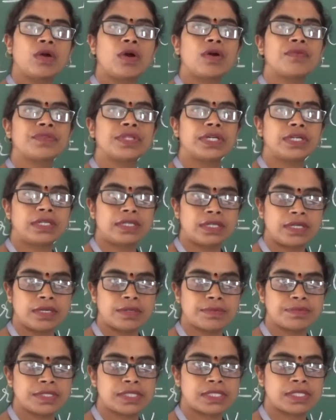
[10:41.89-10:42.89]
of the
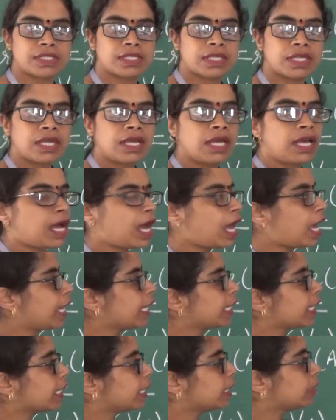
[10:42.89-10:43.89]
terms, I
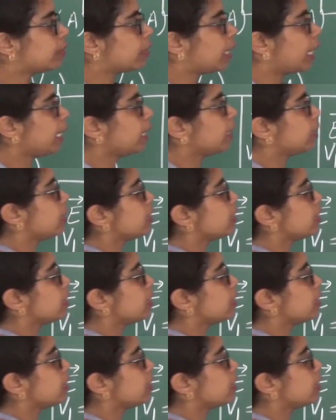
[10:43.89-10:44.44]
can write